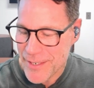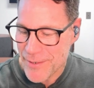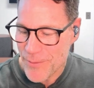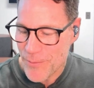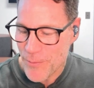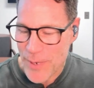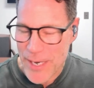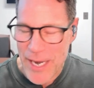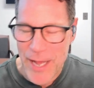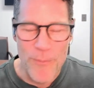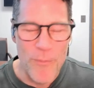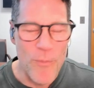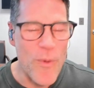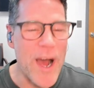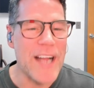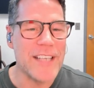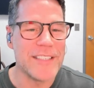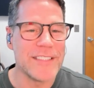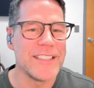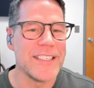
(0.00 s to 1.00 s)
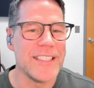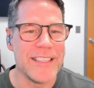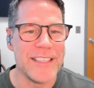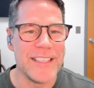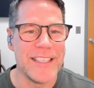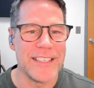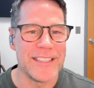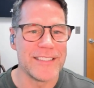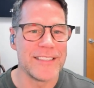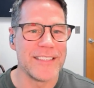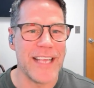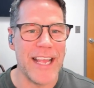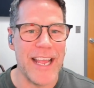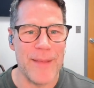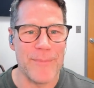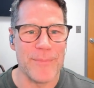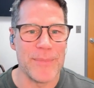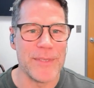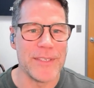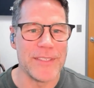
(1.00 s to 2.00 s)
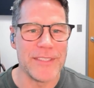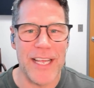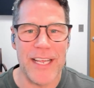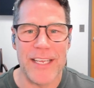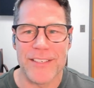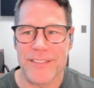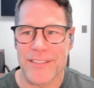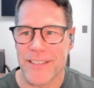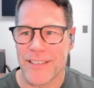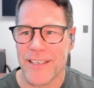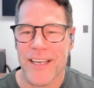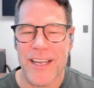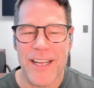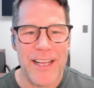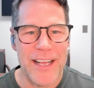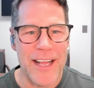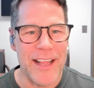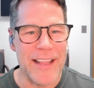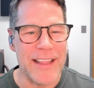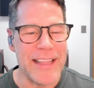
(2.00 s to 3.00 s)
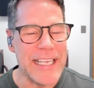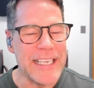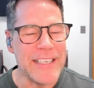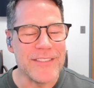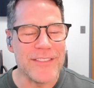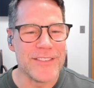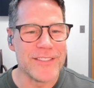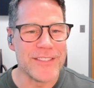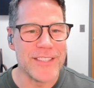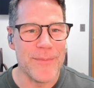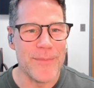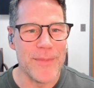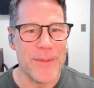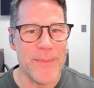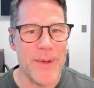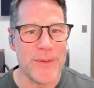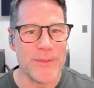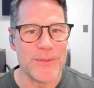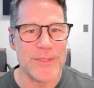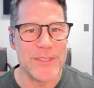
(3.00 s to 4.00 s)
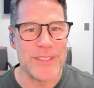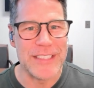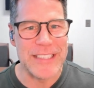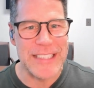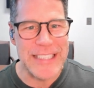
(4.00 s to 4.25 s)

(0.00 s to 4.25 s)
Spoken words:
when I'm watching this amputation, these are some of the most